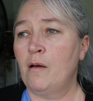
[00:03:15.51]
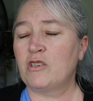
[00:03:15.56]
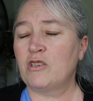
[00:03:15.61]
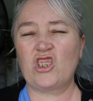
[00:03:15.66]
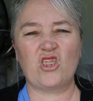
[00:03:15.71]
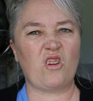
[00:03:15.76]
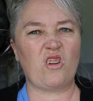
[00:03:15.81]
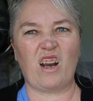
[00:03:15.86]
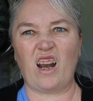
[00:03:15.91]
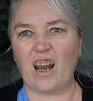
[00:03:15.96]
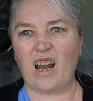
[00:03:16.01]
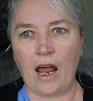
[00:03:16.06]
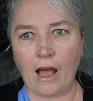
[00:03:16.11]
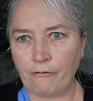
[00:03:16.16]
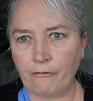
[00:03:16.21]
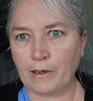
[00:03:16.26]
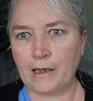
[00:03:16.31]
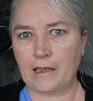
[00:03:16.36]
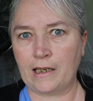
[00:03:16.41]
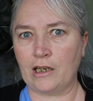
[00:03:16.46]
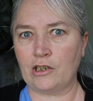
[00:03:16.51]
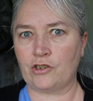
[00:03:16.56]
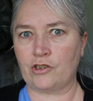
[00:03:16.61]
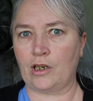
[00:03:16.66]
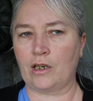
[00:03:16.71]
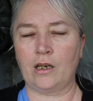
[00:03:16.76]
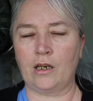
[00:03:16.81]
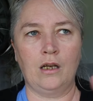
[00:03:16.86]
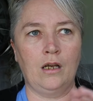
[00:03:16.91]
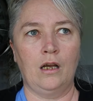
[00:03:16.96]
She's got a lovely
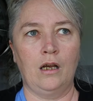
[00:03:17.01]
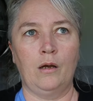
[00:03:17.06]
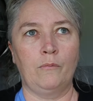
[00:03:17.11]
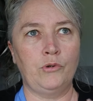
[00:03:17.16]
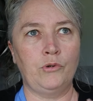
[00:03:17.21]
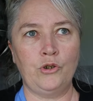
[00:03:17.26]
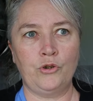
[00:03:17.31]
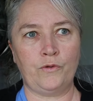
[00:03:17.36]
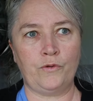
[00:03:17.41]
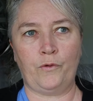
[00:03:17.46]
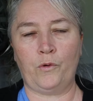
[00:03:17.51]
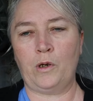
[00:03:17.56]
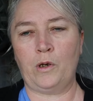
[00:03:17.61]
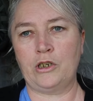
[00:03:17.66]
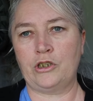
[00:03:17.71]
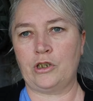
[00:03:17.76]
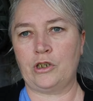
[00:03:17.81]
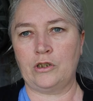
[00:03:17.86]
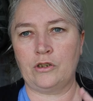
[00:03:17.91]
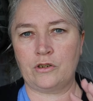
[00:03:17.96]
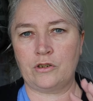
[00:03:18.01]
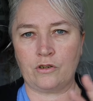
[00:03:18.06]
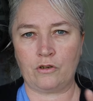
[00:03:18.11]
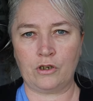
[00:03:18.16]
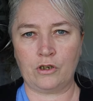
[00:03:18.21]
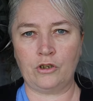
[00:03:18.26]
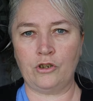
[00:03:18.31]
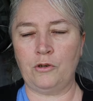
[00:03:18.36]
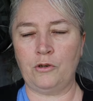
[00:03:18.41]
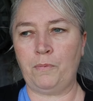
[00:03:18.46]
kitchen, beautiful kitchen. She's
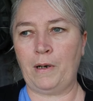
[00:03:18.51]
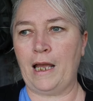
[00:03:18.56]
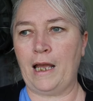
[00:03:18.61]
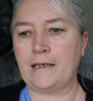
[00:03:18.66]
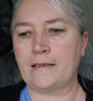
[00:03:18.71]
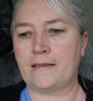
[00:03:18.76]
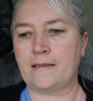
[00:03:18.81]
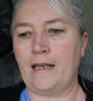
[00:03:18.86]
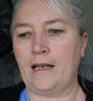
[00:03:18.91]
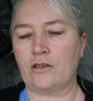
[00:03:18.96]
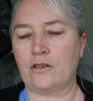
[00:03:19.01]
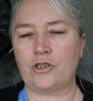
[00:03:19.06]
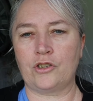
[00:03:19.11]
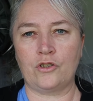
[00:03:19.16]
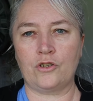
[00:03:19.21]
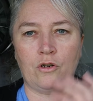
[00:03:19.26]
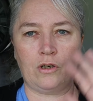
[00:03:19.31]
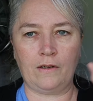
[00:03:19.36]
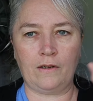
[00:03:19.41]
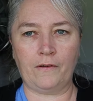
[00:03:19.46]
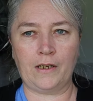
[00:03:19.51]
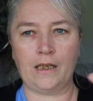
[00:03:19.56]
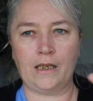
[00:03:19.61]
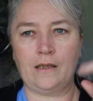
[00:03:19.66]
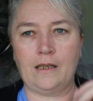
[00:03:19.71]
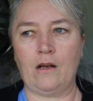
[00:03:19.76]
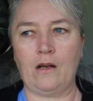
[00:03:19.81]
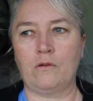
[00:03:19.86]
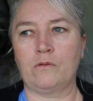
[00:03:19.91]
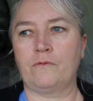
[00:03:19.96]
got a new place now. She's not living
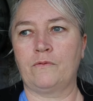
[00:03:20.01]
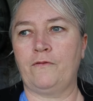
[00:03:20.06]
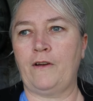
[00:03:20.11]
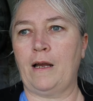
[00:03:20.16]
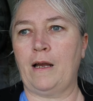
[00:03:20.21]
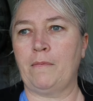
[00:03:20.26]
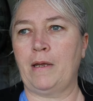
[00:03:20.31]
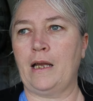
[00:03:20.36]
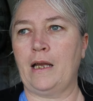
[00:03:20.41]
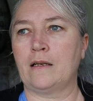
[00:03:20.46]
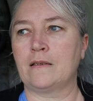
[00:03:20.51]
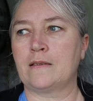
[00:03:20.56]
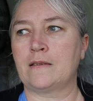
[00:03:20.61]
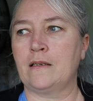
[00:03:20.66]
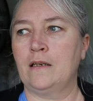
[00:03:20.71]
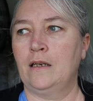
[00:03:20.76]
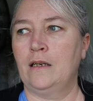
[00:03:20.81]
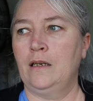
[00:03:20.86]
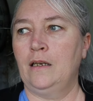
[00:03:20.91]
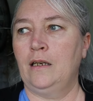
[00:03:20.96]
at the old farmhouse.